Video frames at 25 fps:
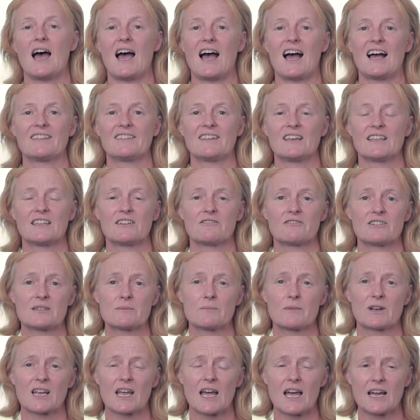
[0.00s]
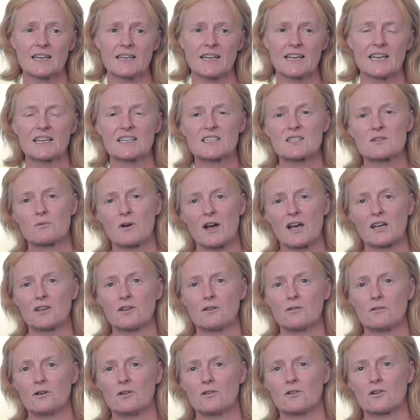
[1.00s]
and then there is mechanics where
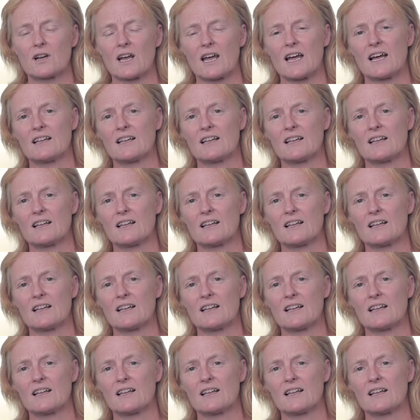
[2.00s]
you look